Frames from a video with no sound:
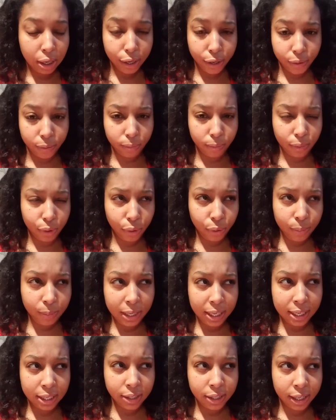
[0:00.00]
uh, threw
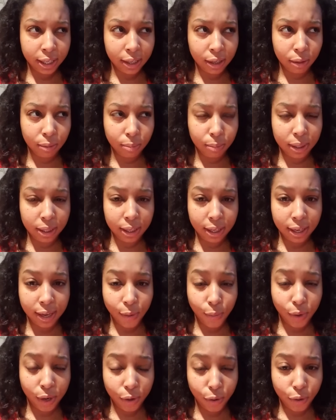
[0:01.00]
me in jail, but then
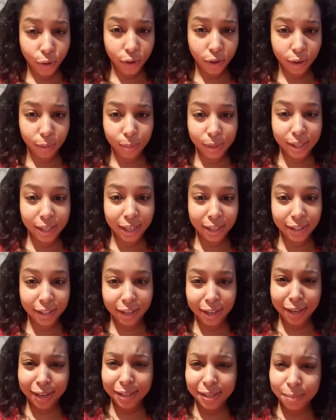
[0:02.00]
y'all want to order of
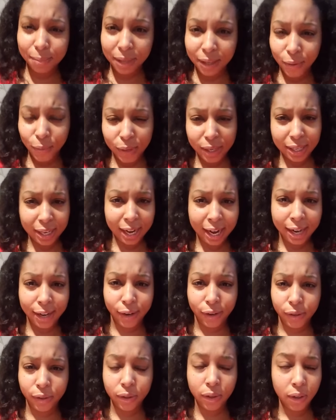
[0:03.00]
protection against me. What did I
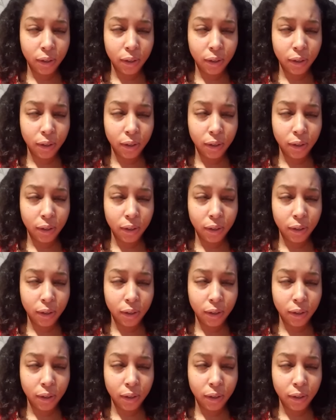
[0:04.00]
do?